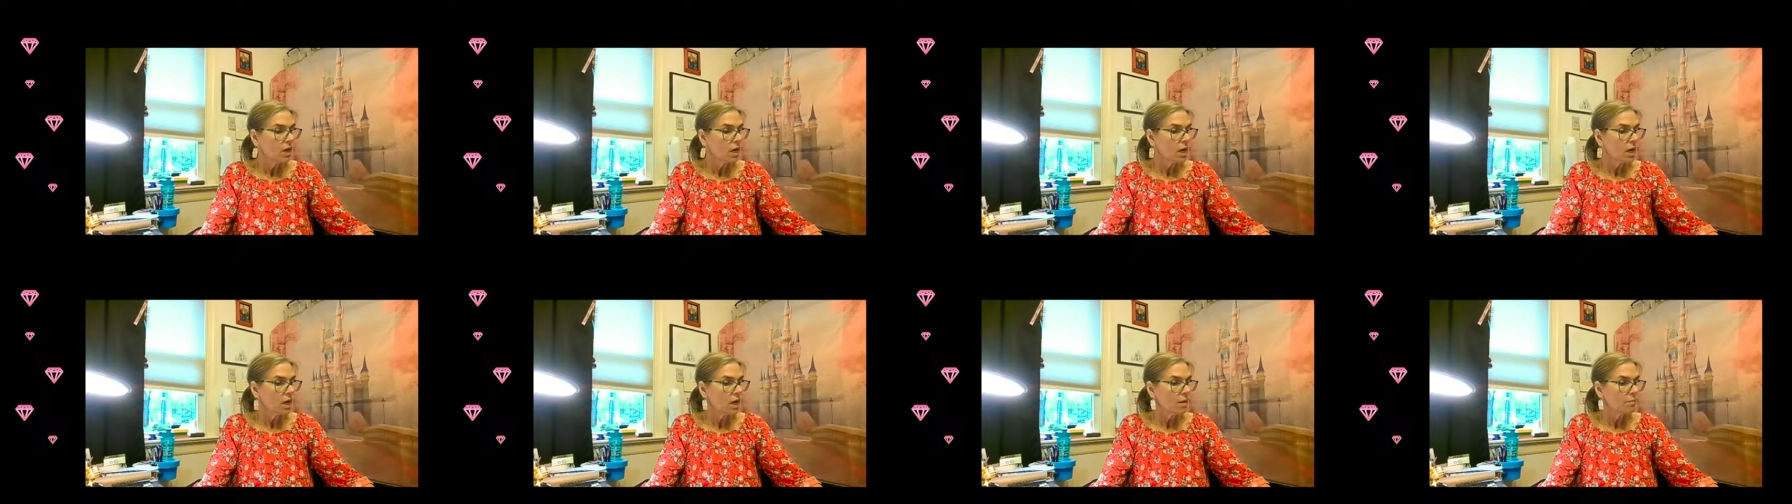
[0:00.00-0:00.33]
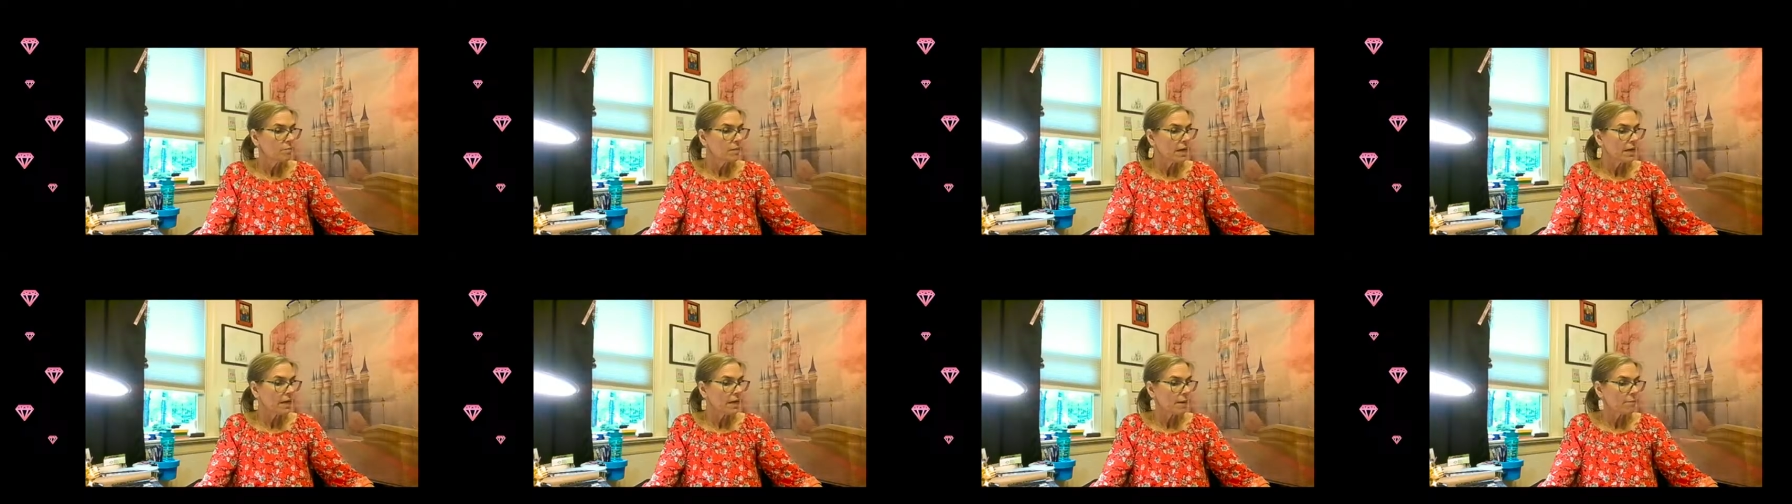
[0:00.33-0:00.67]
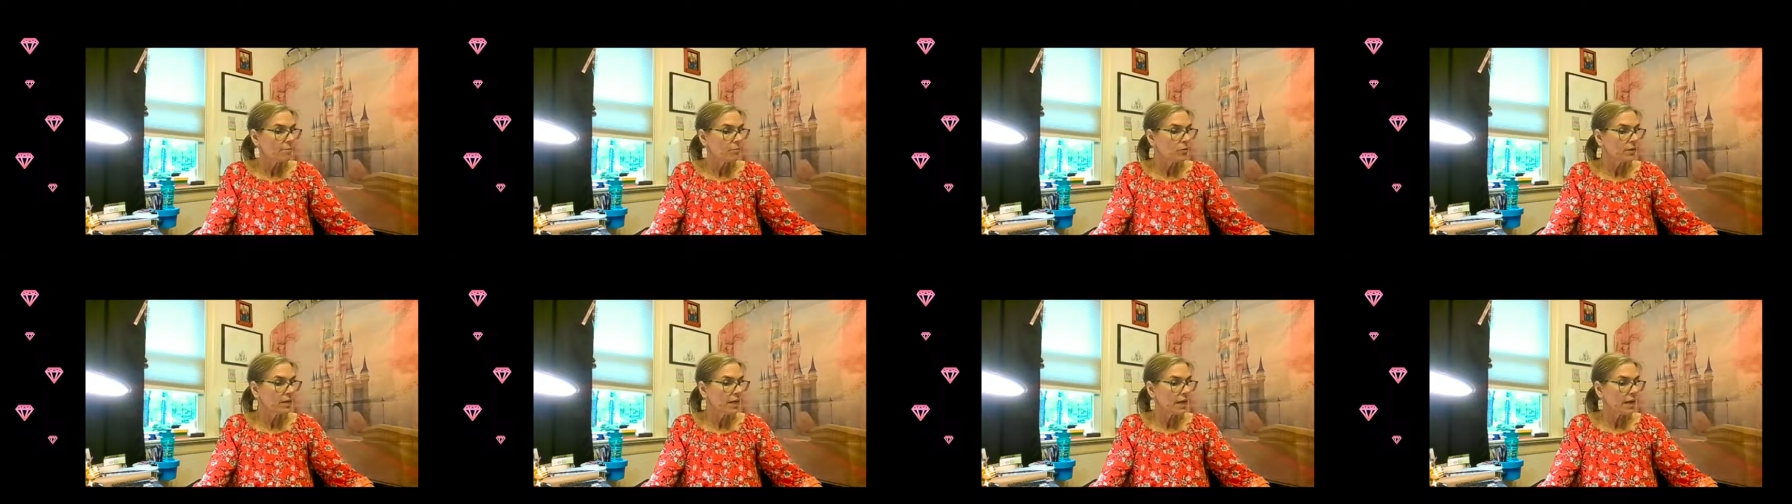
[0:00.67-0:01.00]
And I
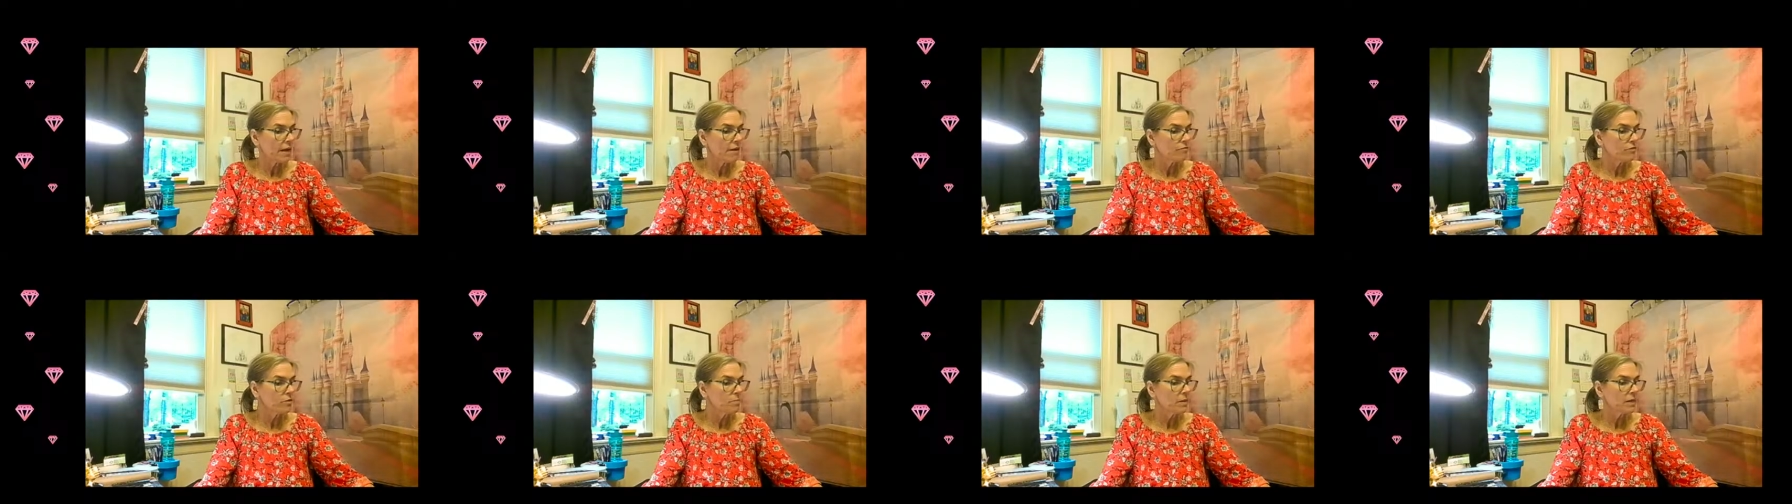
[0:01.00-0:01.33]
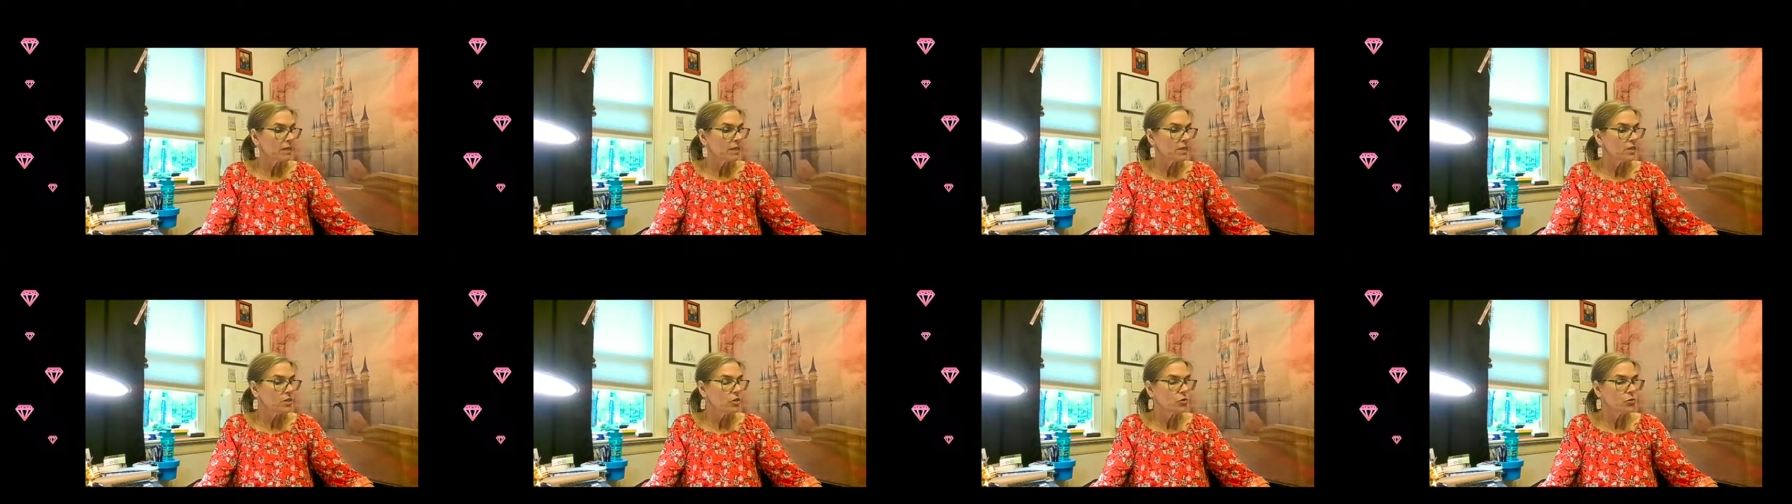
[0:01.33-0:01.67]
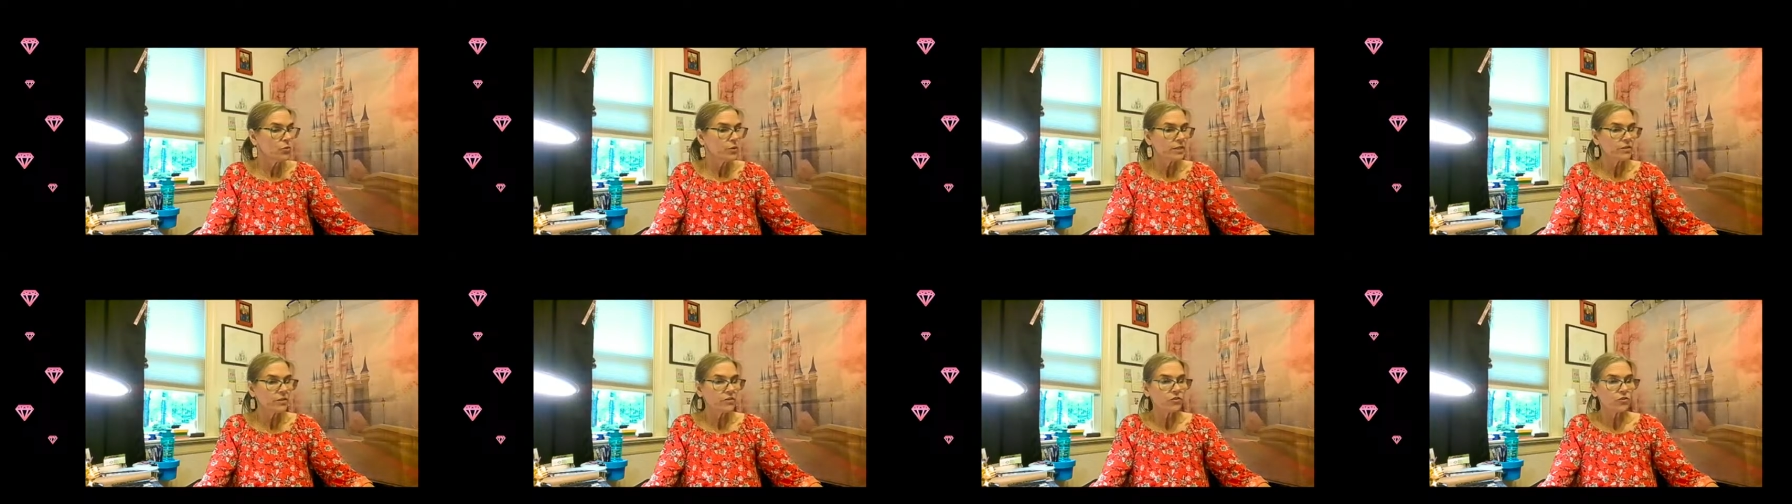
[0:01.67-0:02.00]
put everybody
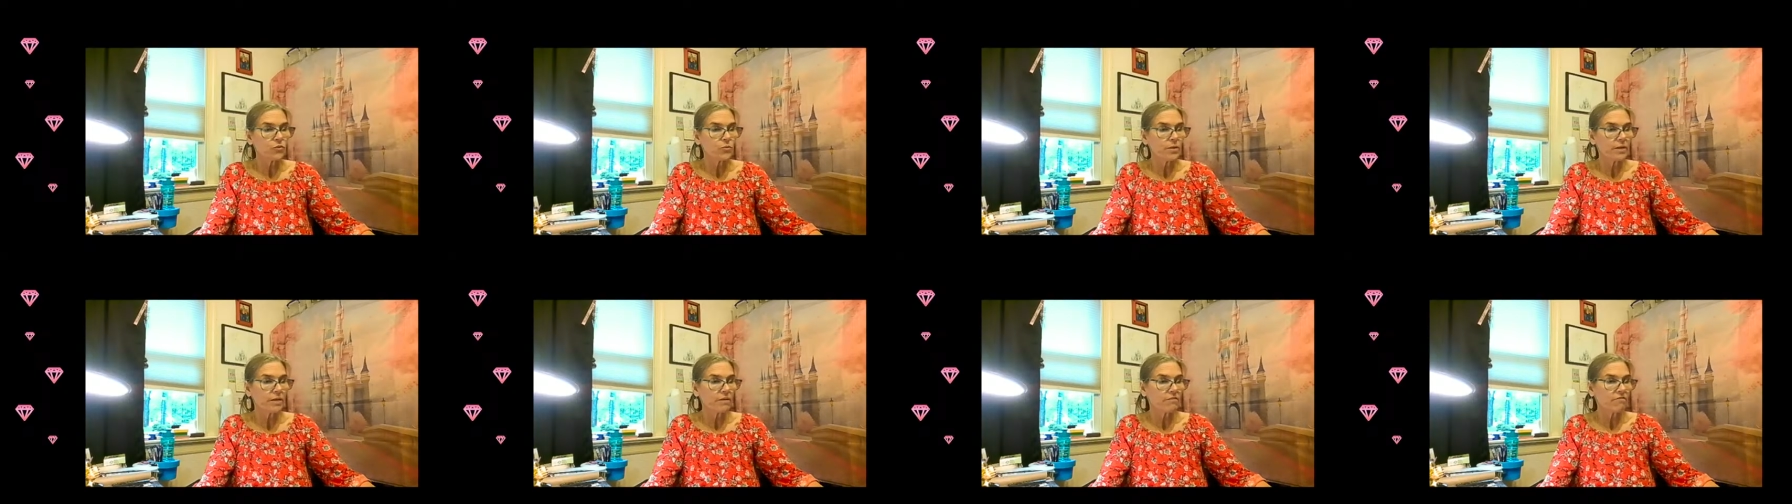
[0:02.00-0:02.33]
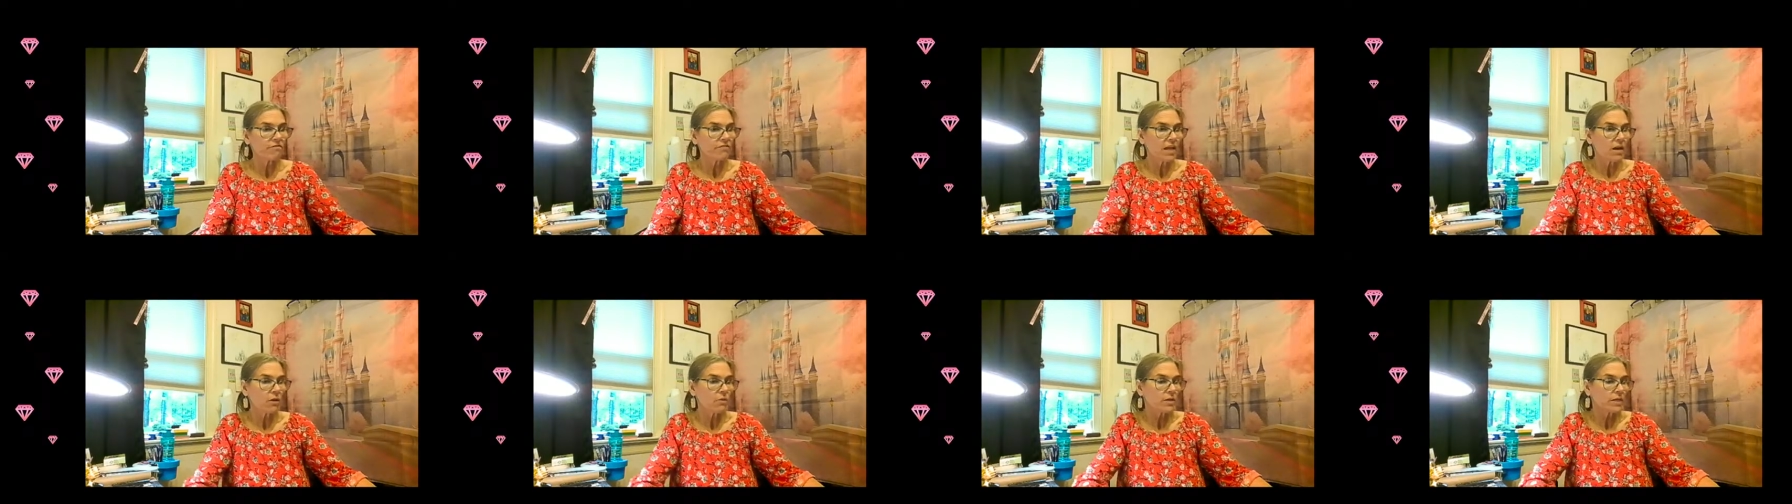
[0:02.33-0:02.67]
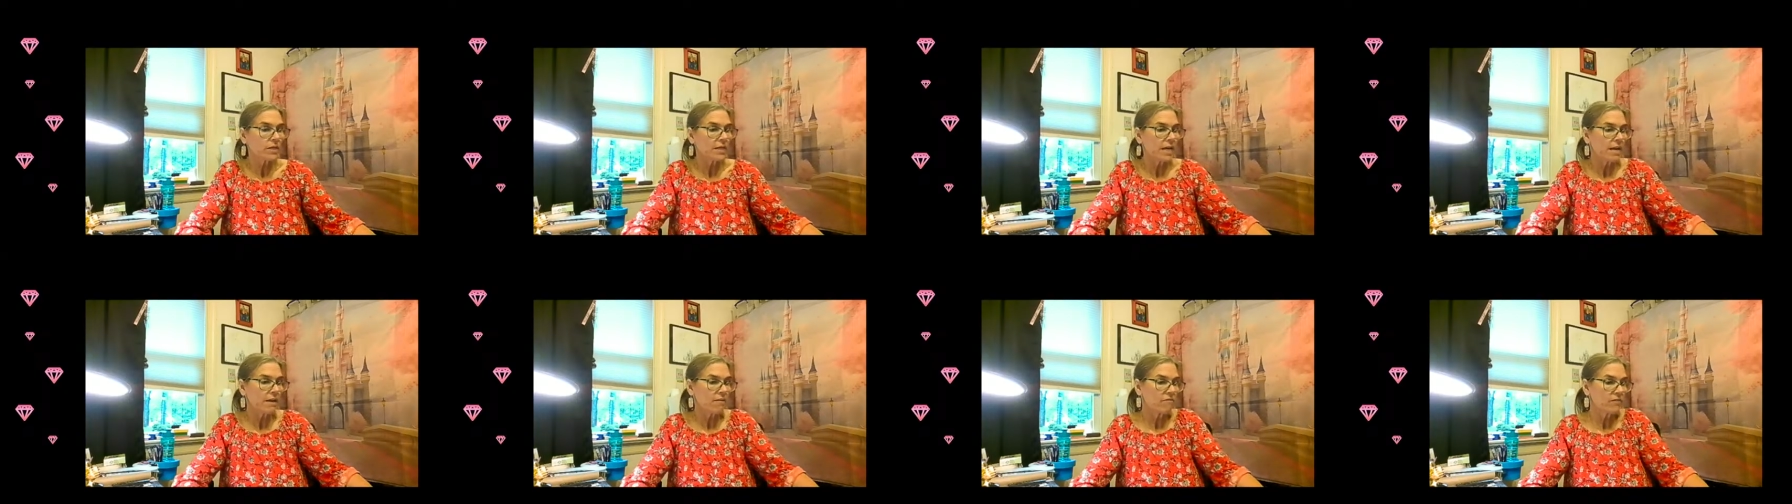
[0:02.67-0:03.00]
who is doing a flower
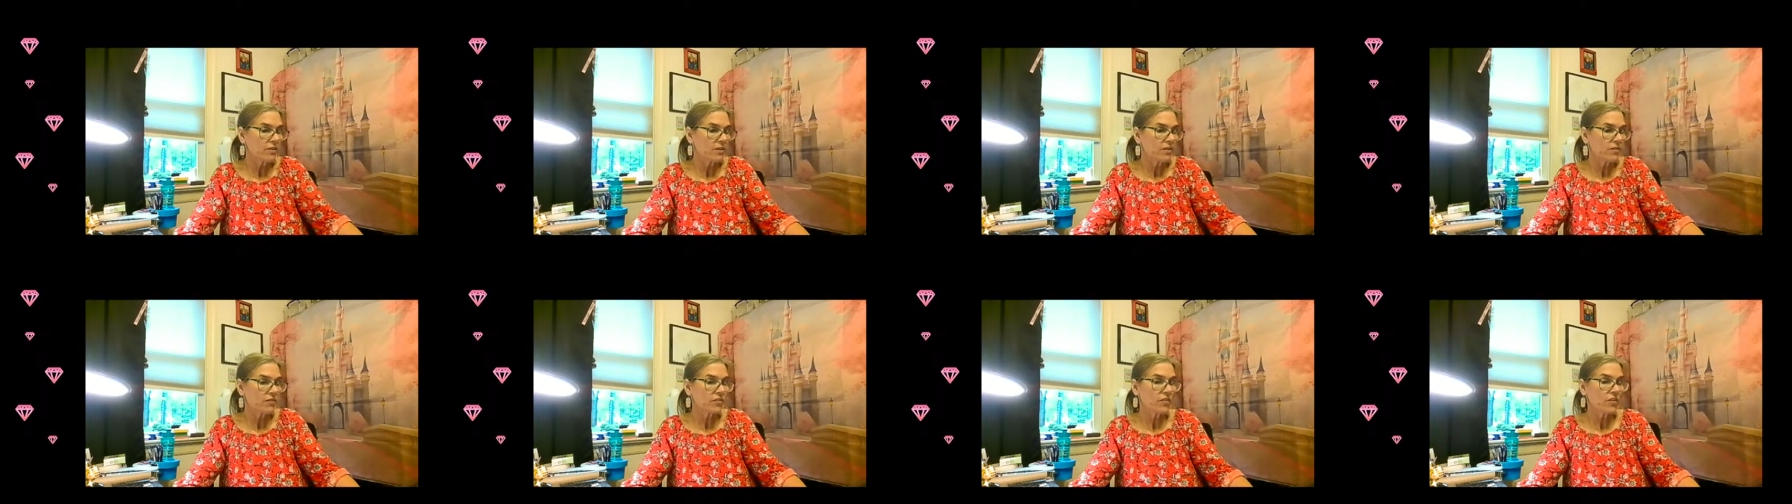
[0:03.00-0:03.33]
canvas,